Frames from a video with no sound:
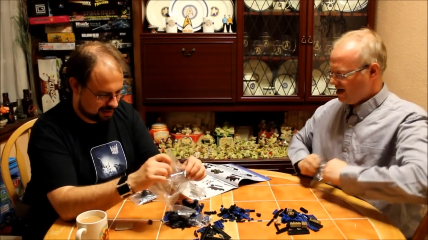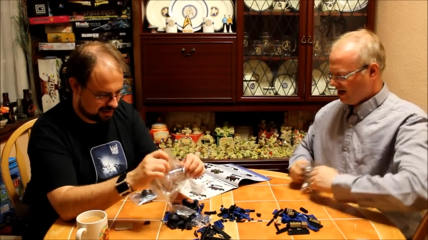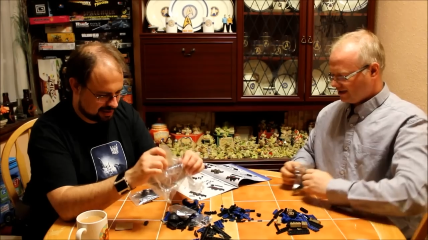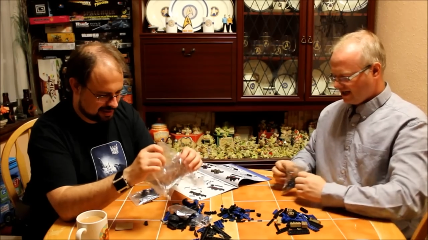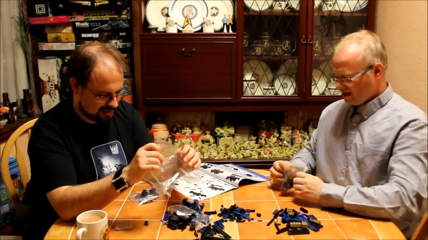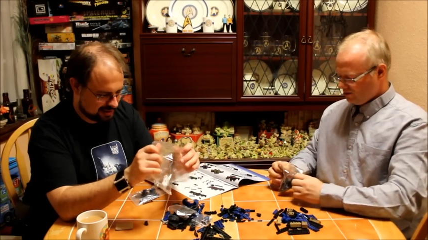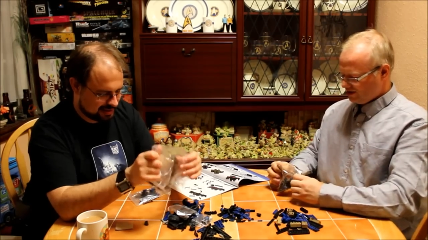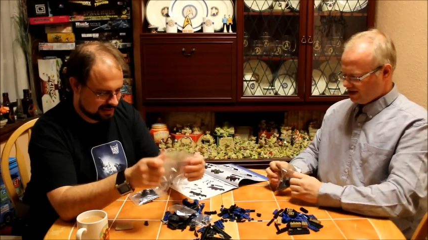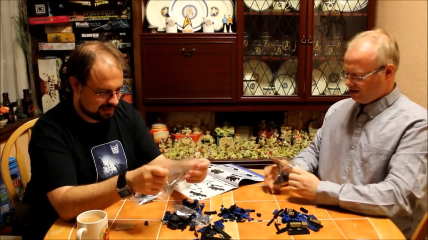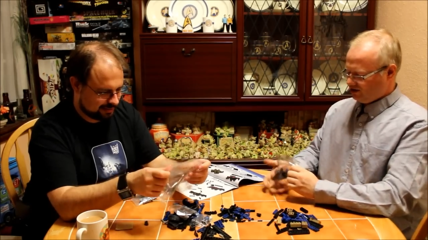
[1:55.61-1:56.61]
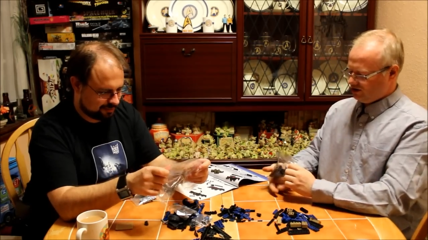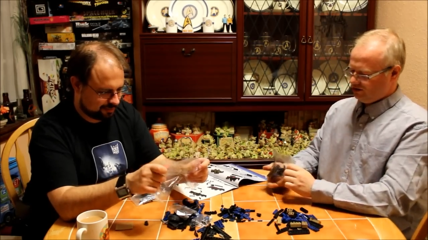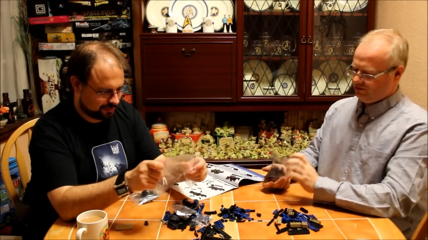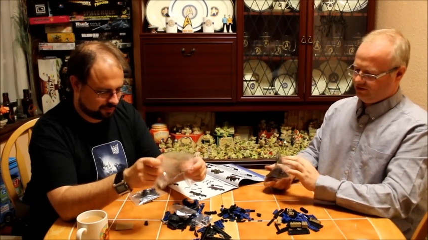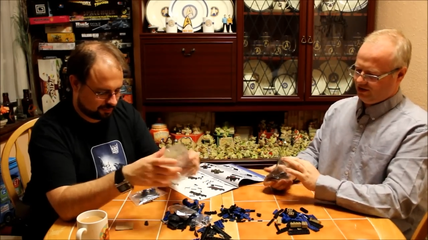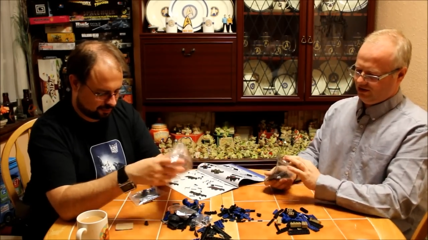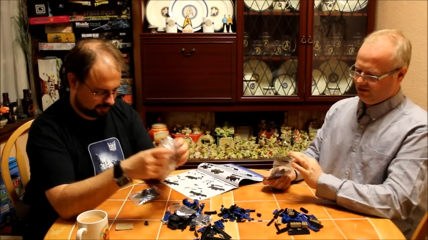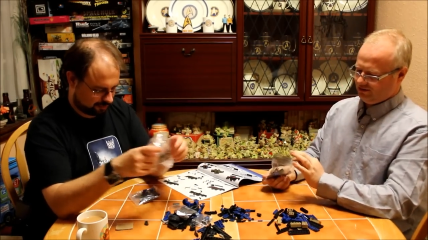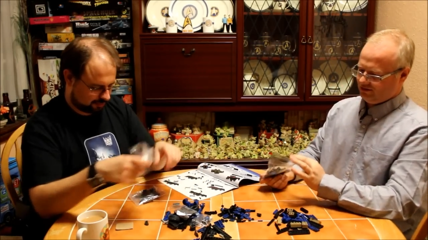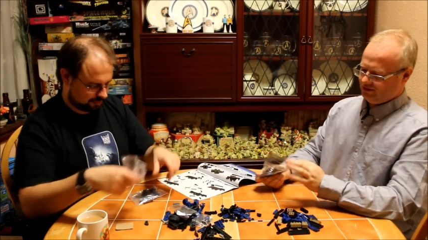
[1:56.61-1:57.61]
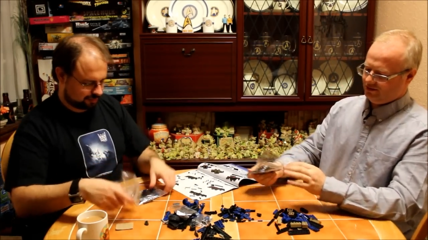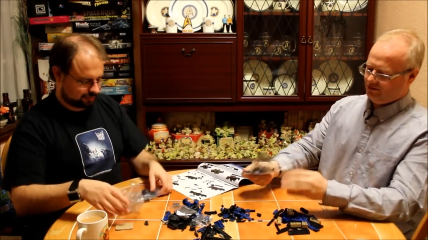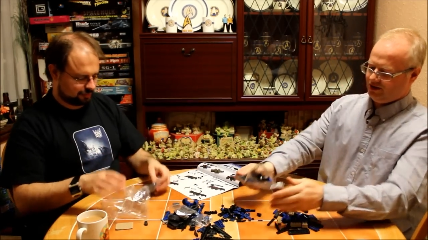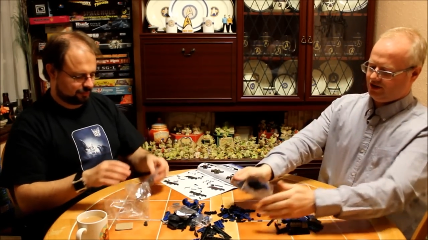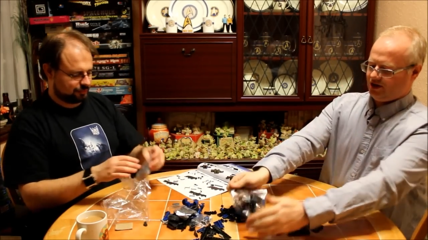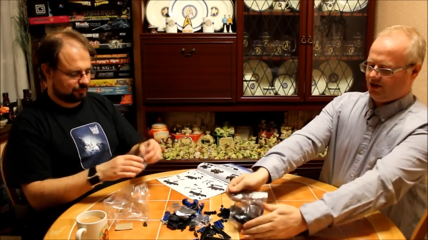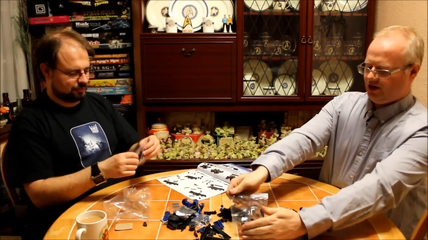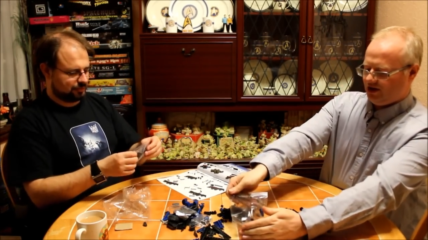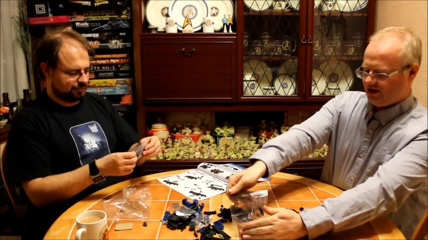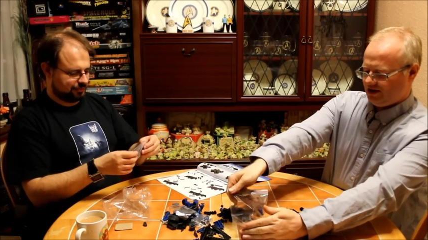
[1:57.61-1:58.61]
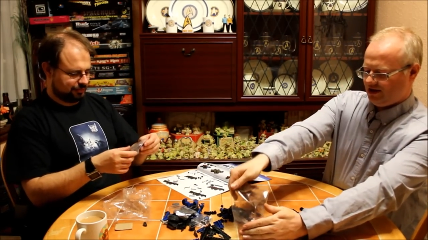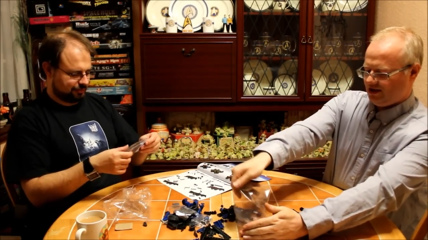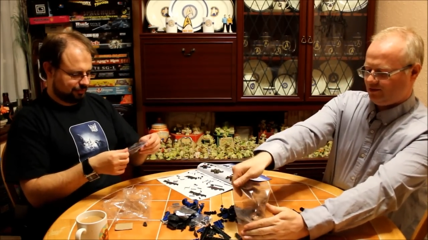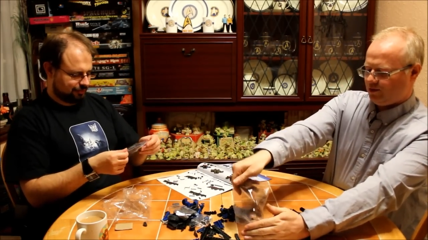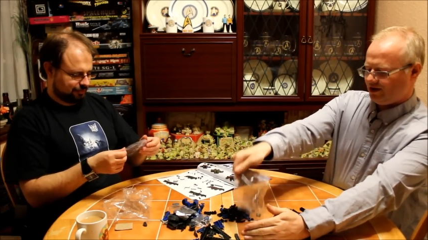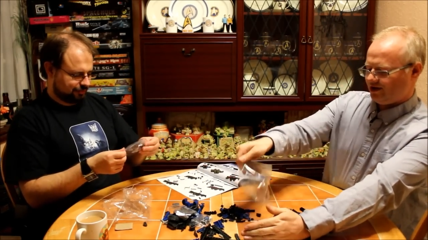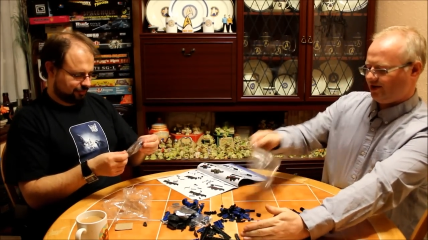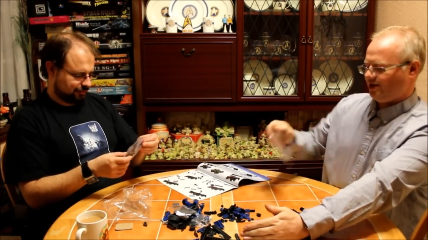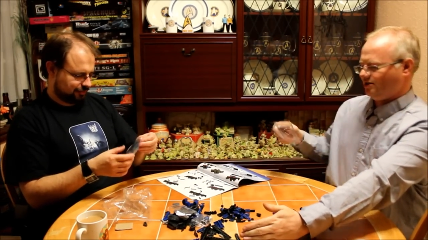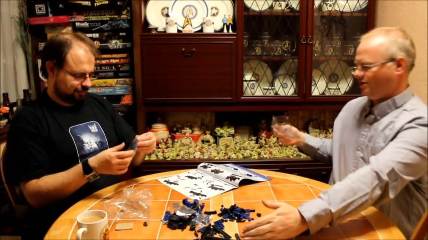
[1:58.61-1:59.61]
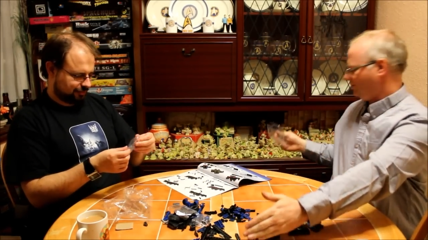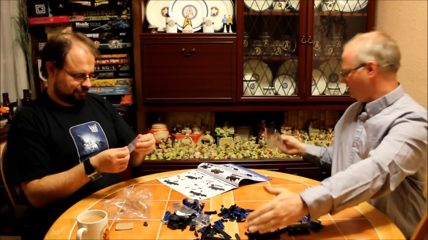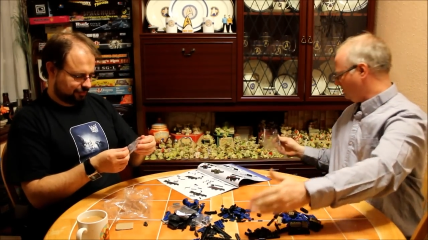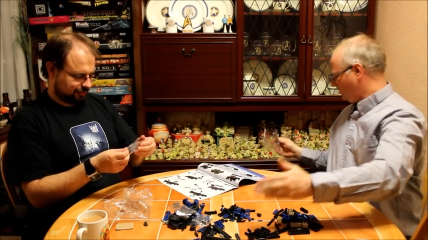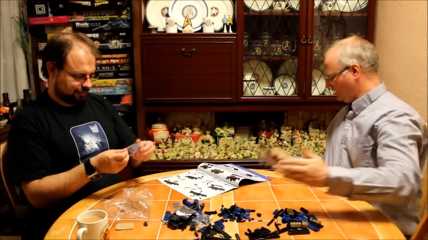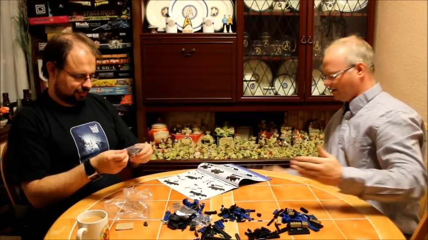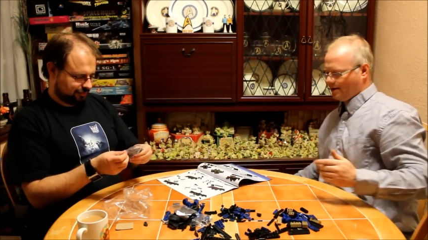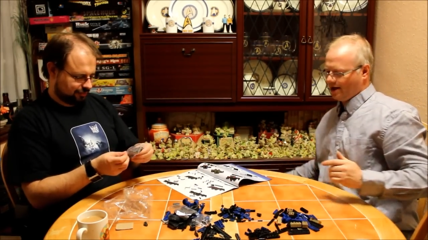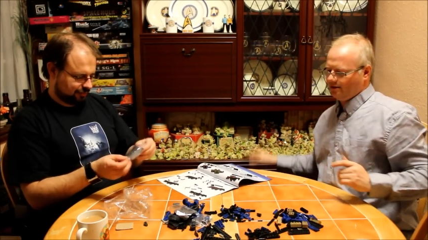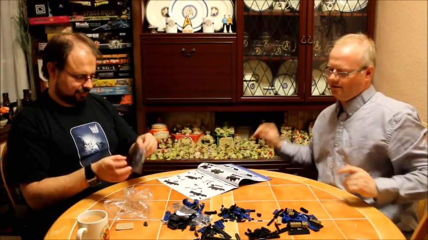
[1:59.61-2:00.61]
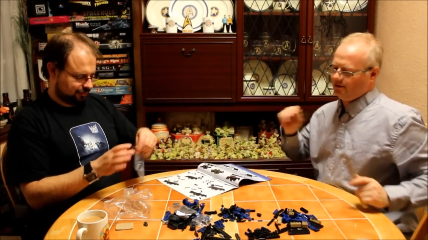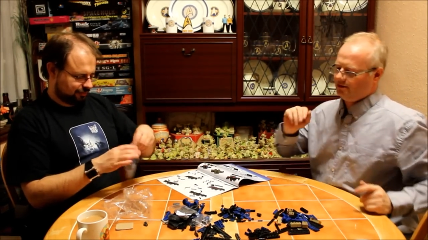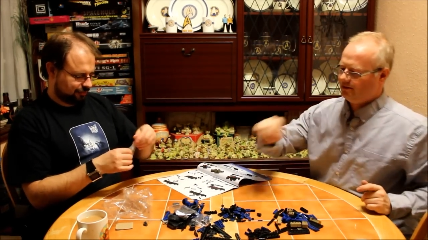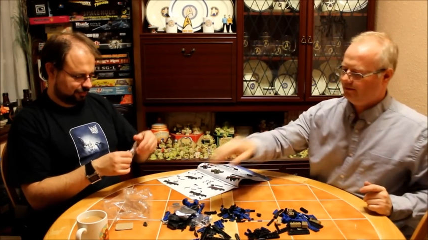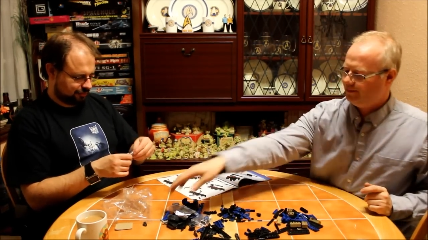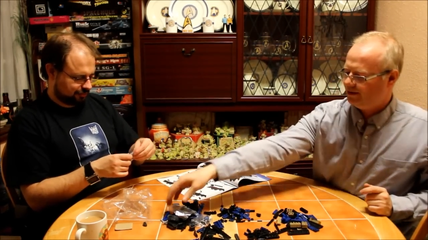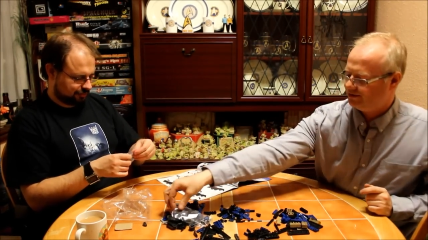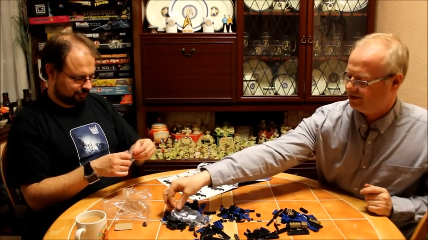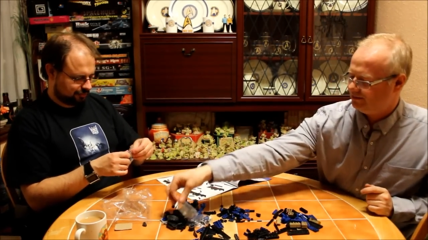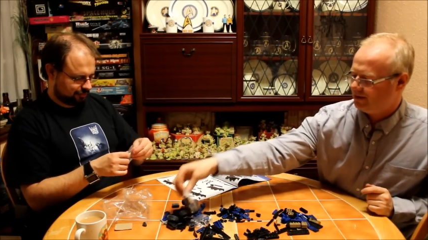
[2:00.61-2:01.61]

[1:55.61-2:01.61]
Speaker 1: I'll tell you what they do do, which is one of the things I do like about building the